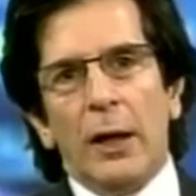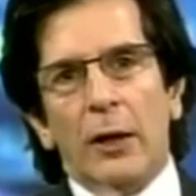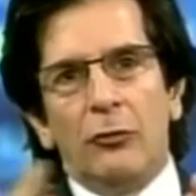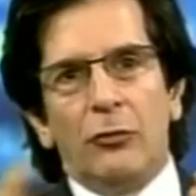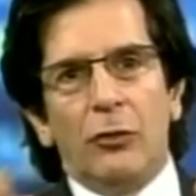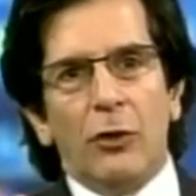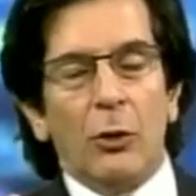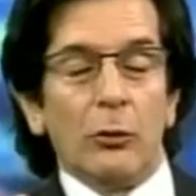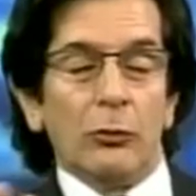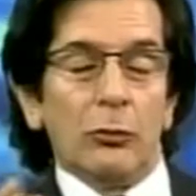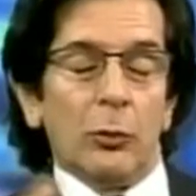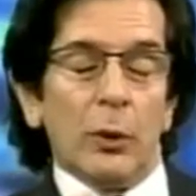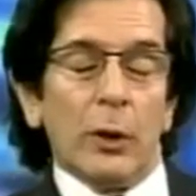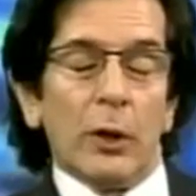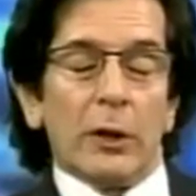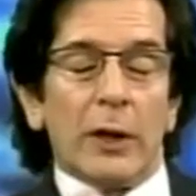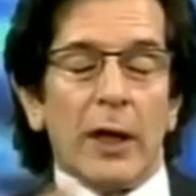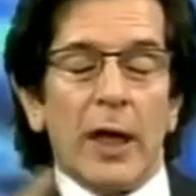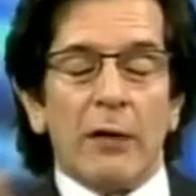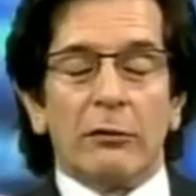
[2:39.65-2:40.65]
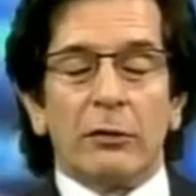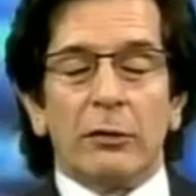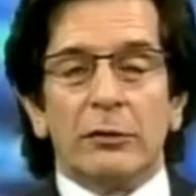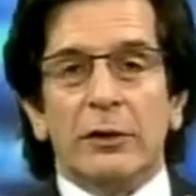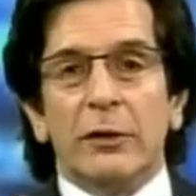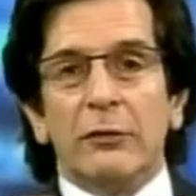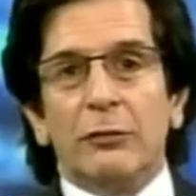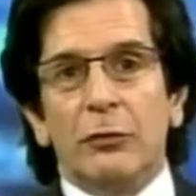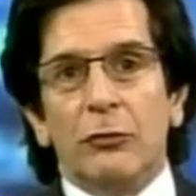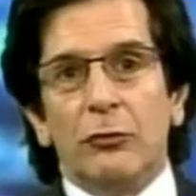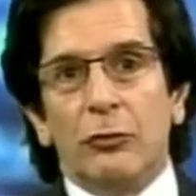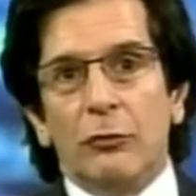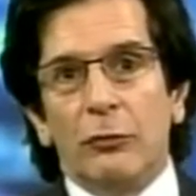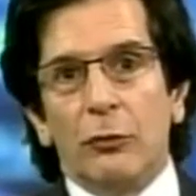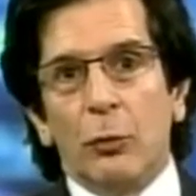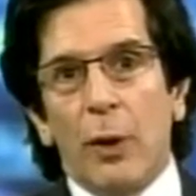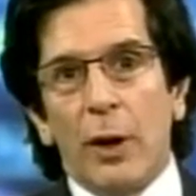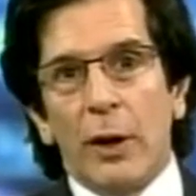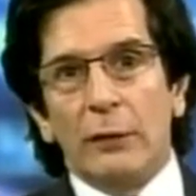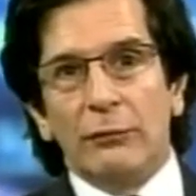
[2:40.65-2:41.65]
And so you really have a difference
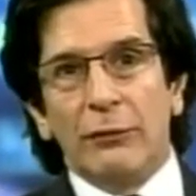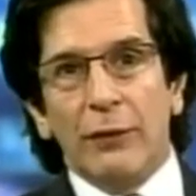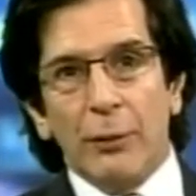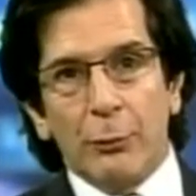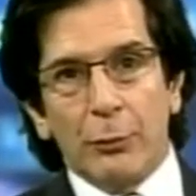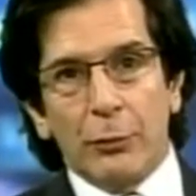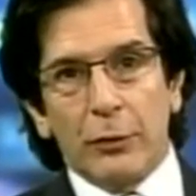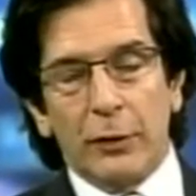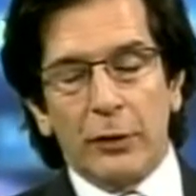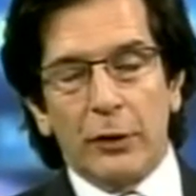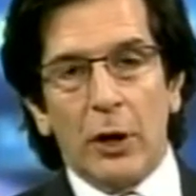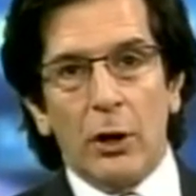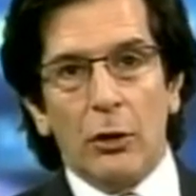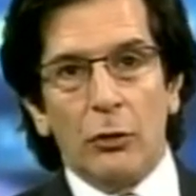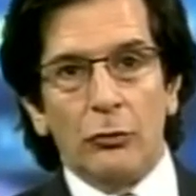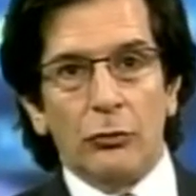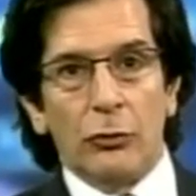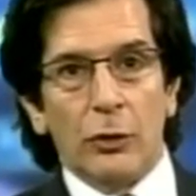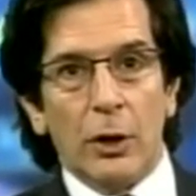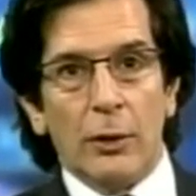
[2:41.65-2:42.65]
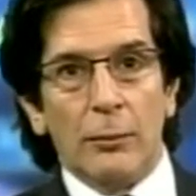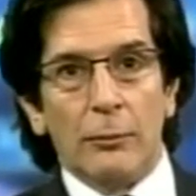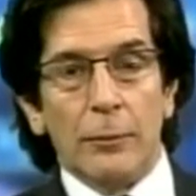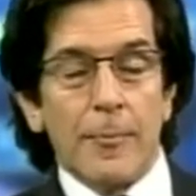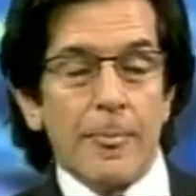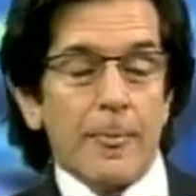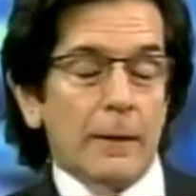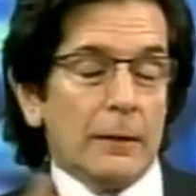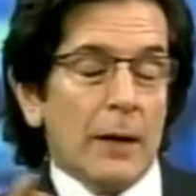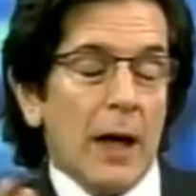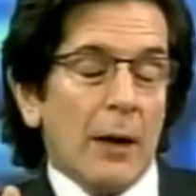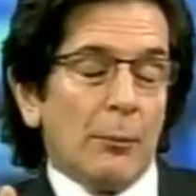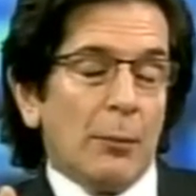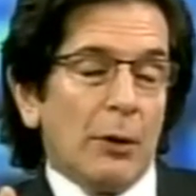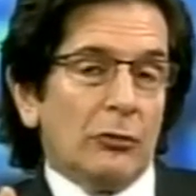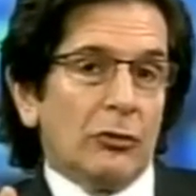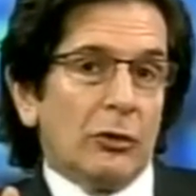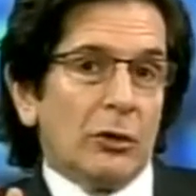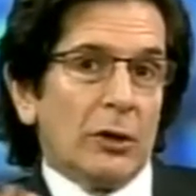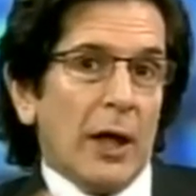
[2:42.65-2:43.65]
of the way it typically goes. Um, not
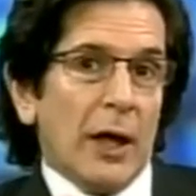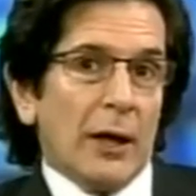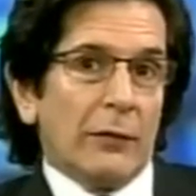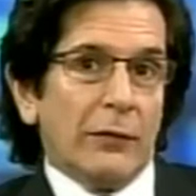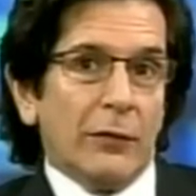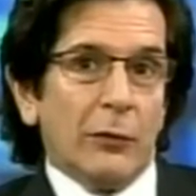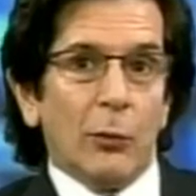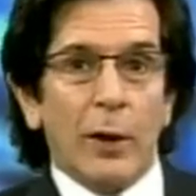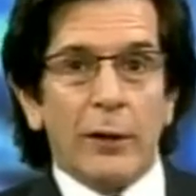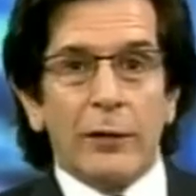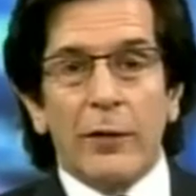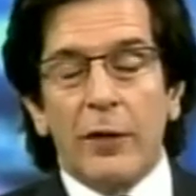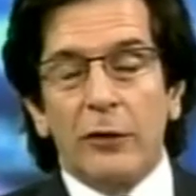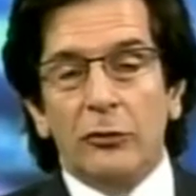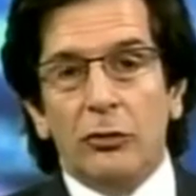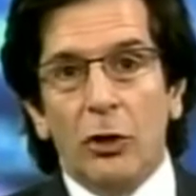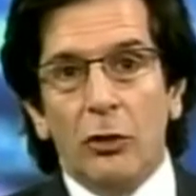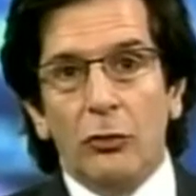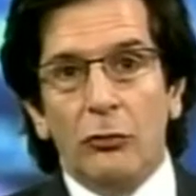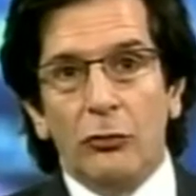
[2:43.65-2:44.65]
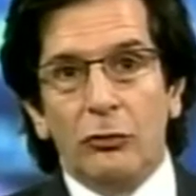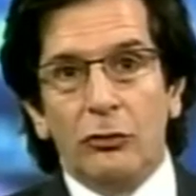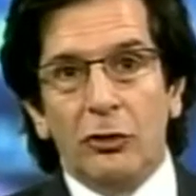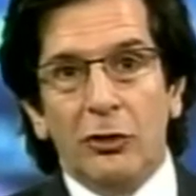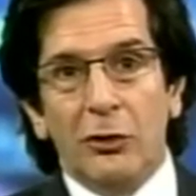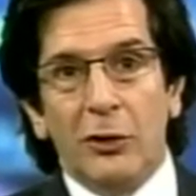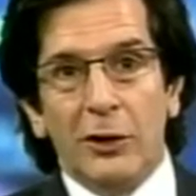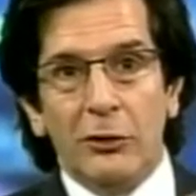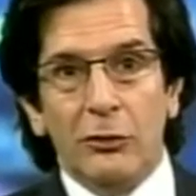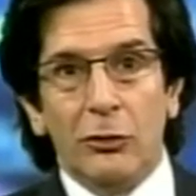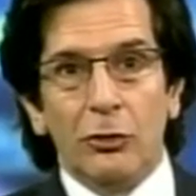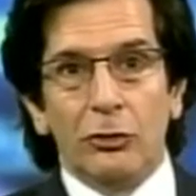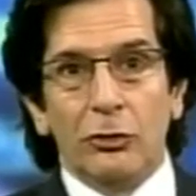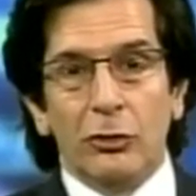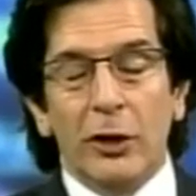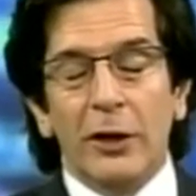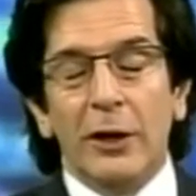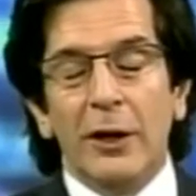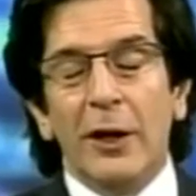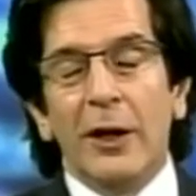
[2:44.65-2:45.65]
much unlike the way that they chose the jury.
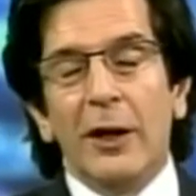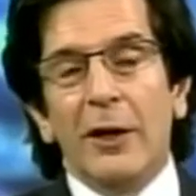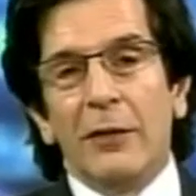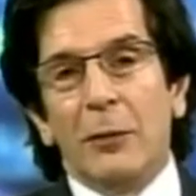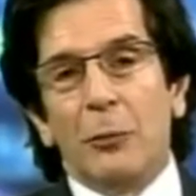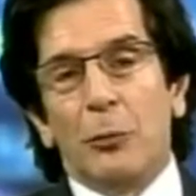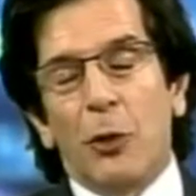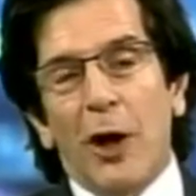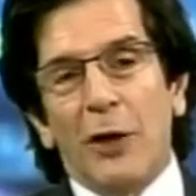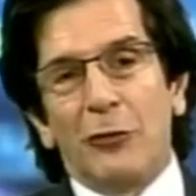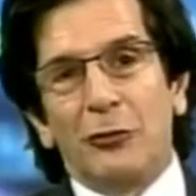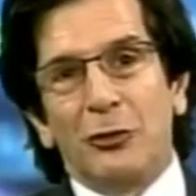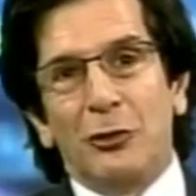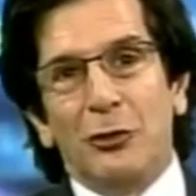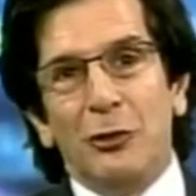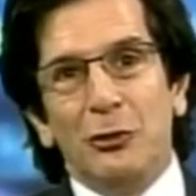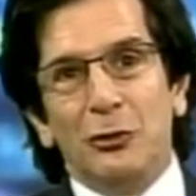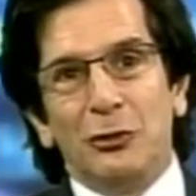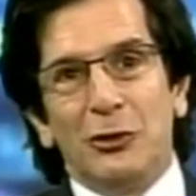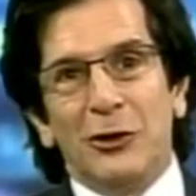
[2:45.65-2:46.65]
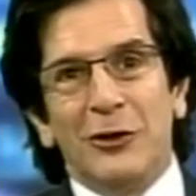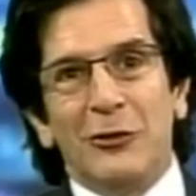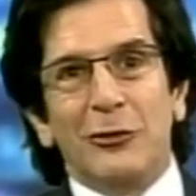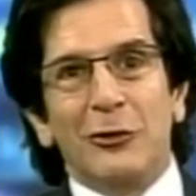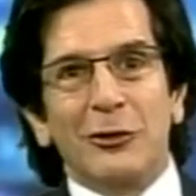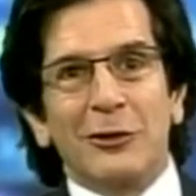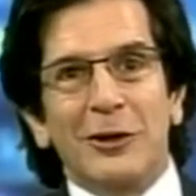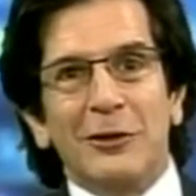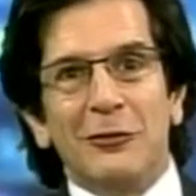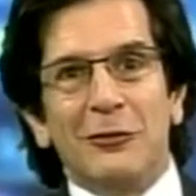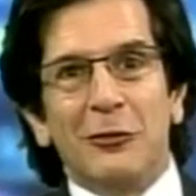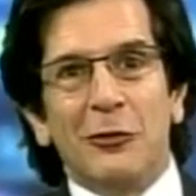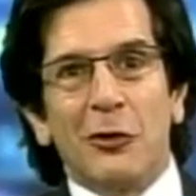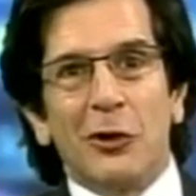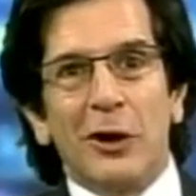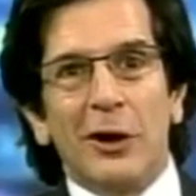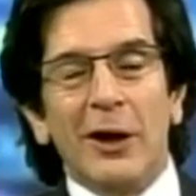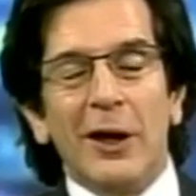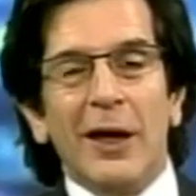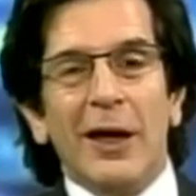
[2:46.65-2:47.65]
Usually the prosecution is looking
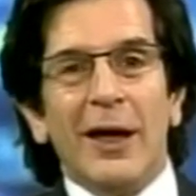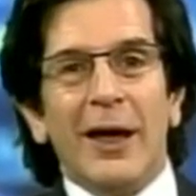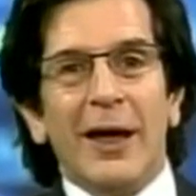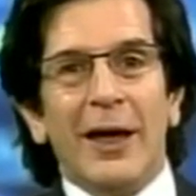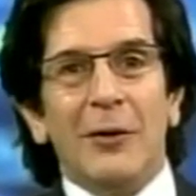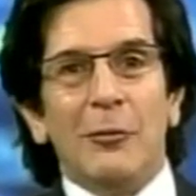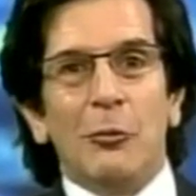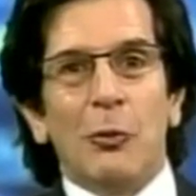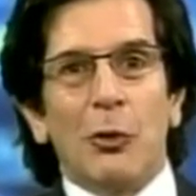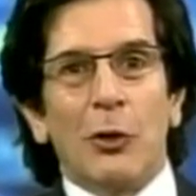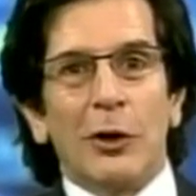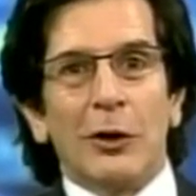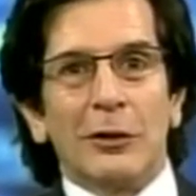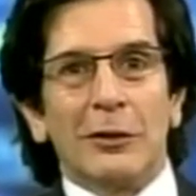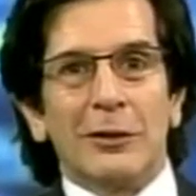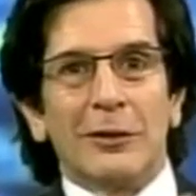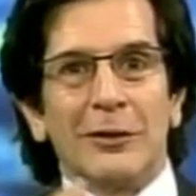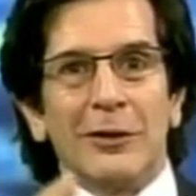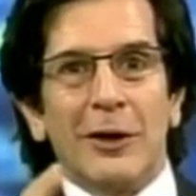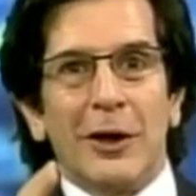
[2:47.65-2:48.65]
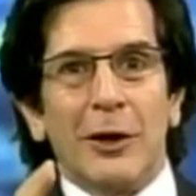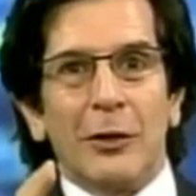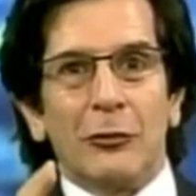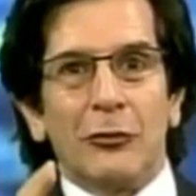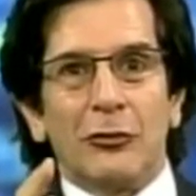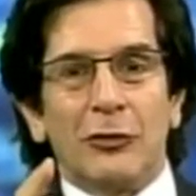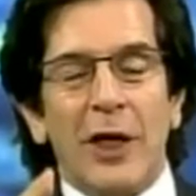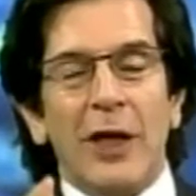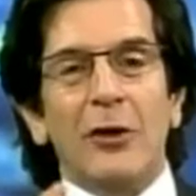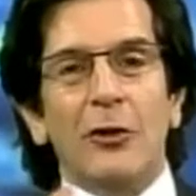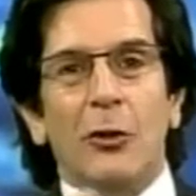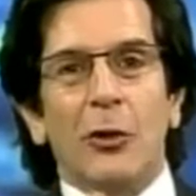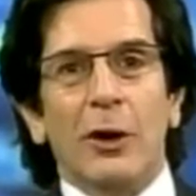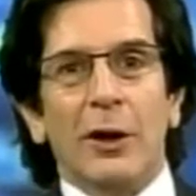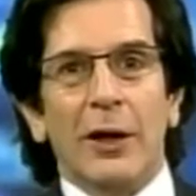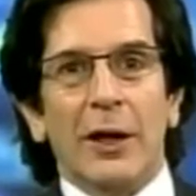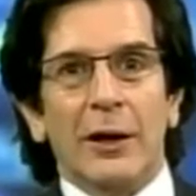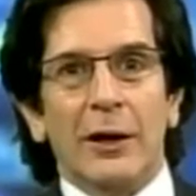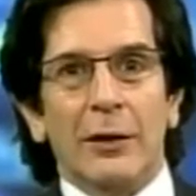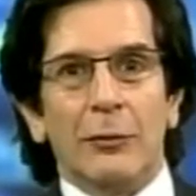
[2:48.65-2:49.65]
for a more uh,
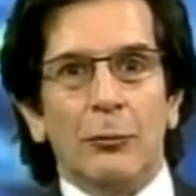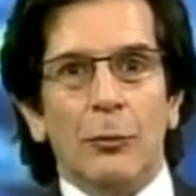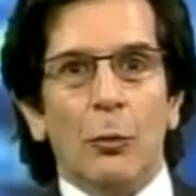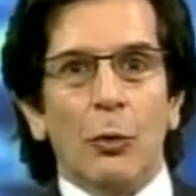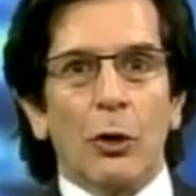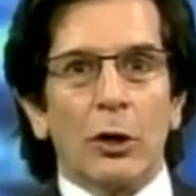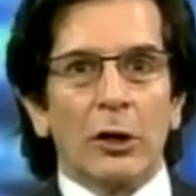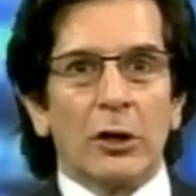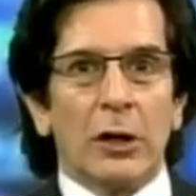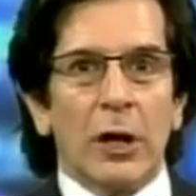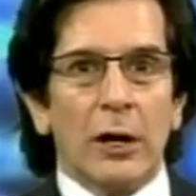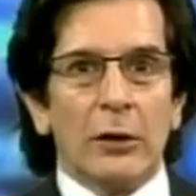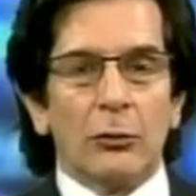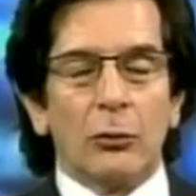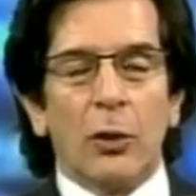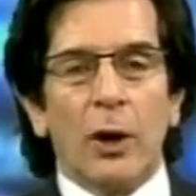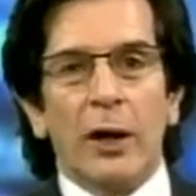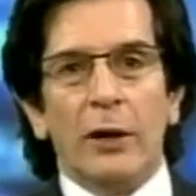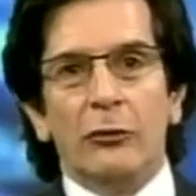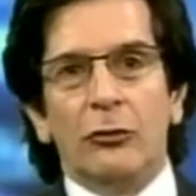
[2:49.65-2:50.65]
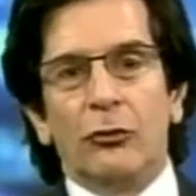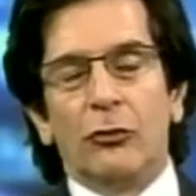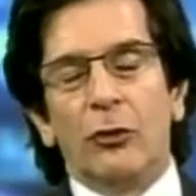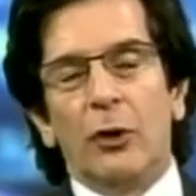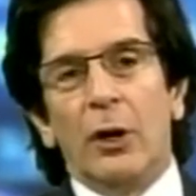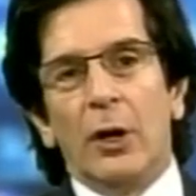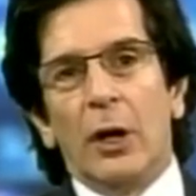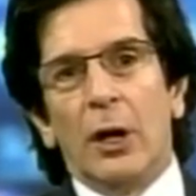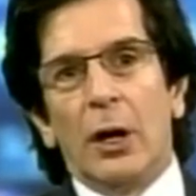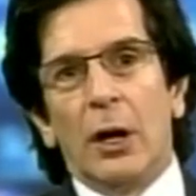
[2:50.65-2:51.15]
state-oriented, more gun rights,